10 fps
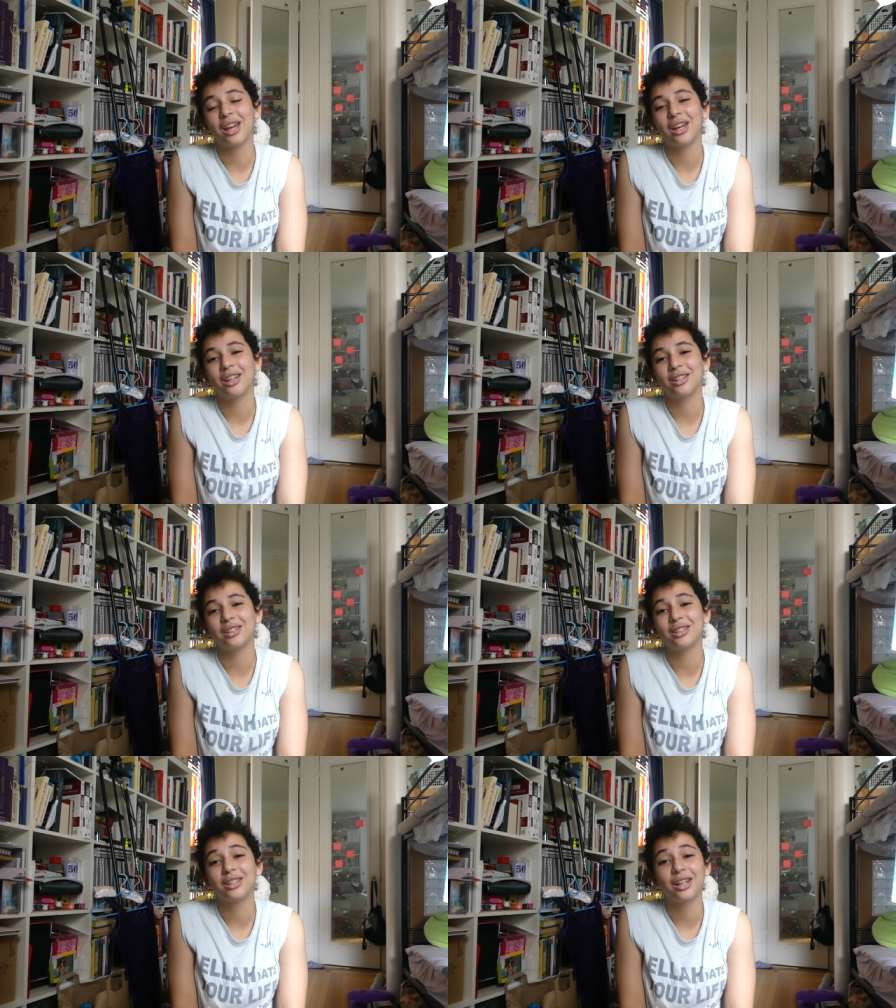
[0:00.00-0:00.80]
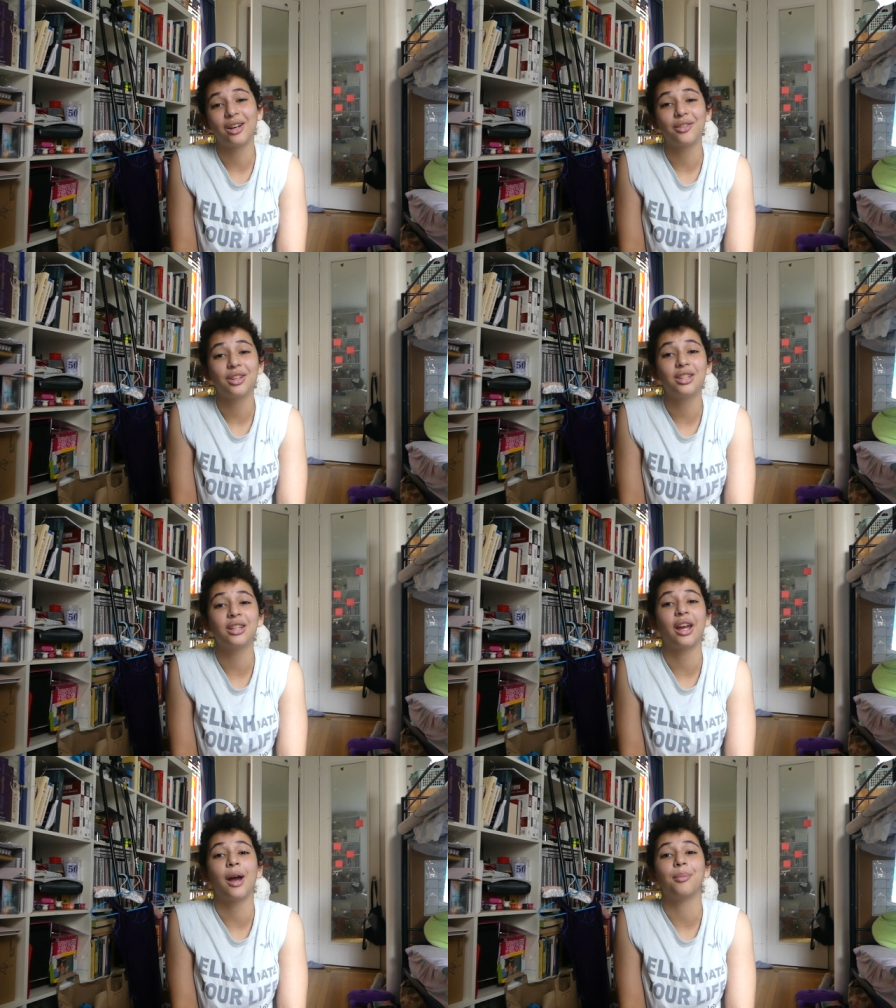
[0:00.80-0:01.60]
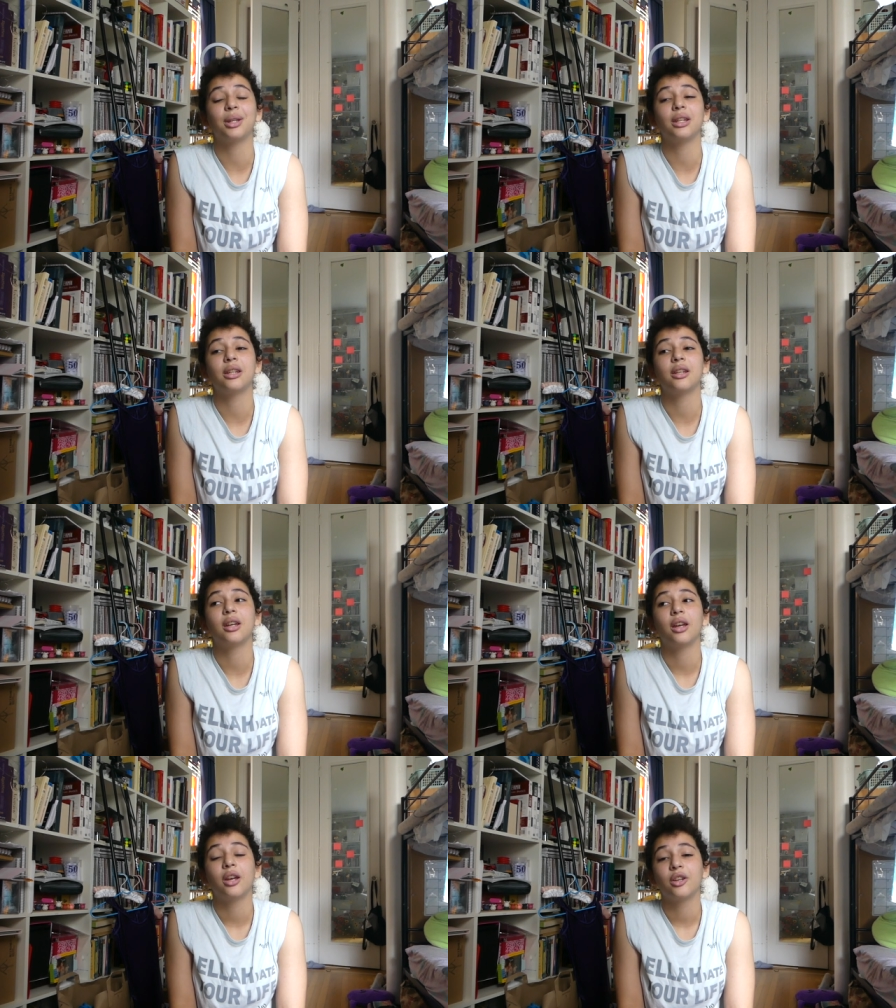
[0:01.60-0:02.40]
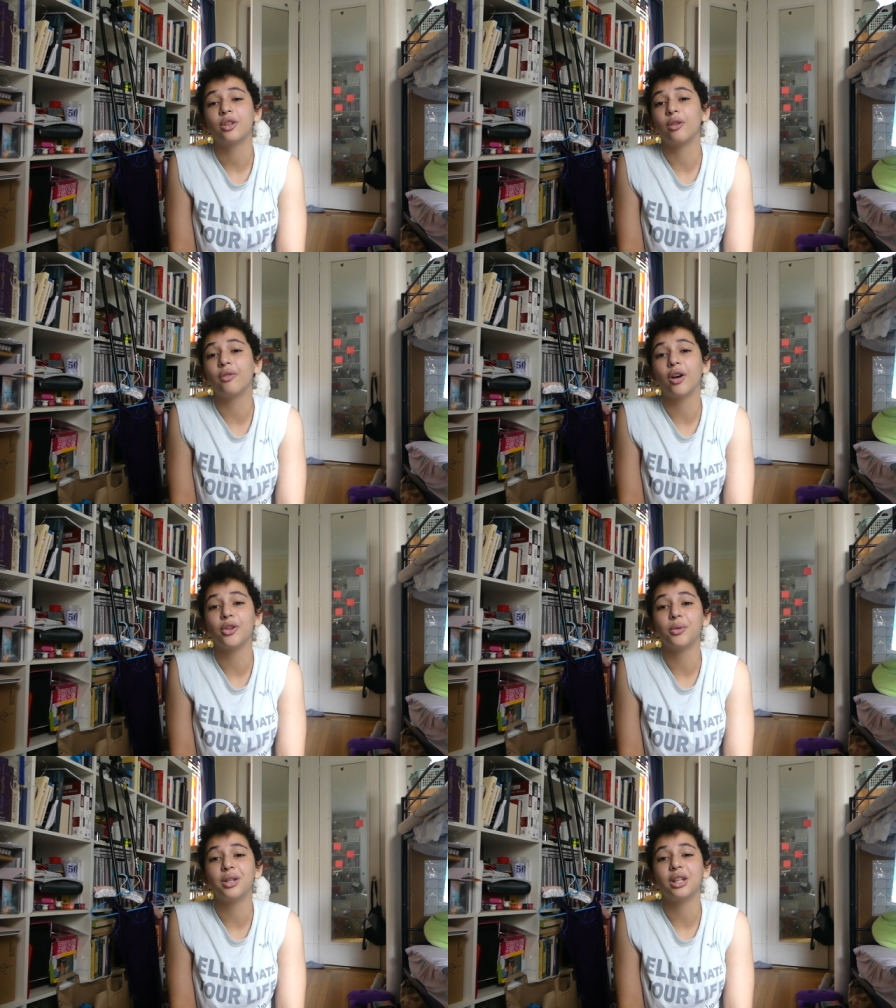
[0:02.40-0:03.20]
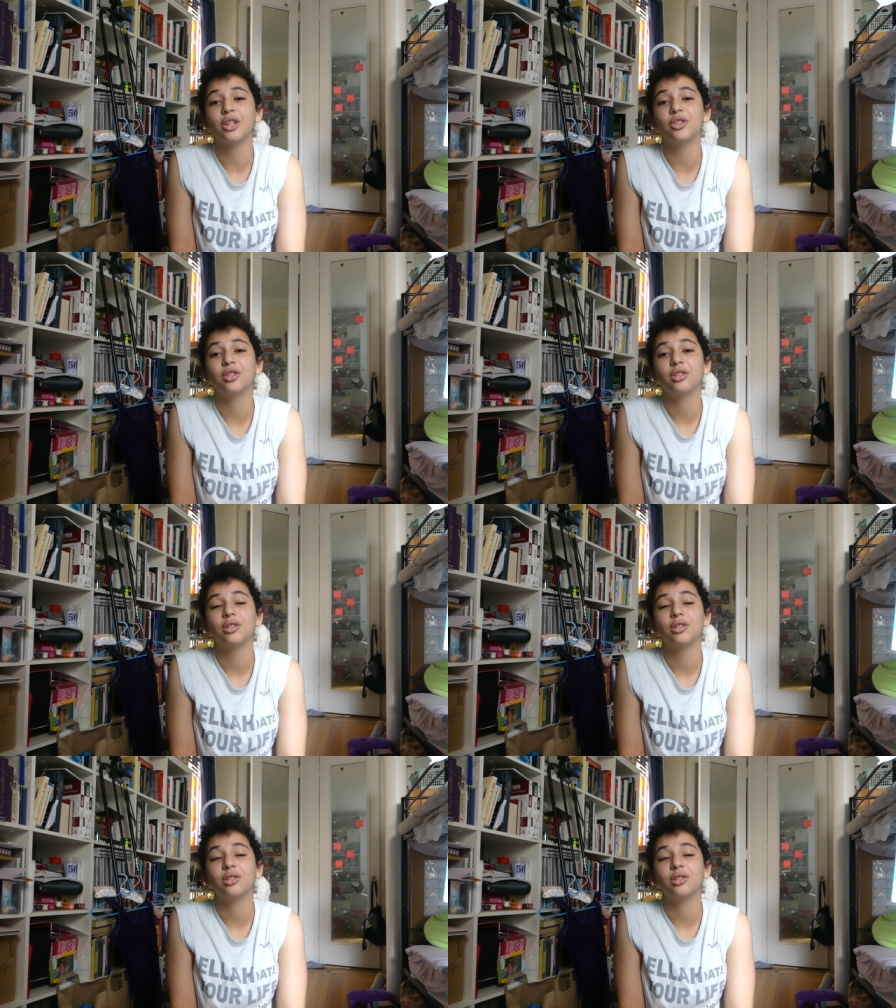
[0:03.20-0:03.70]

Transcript: and stay healthy, stay happy. Don't fall into a ditch.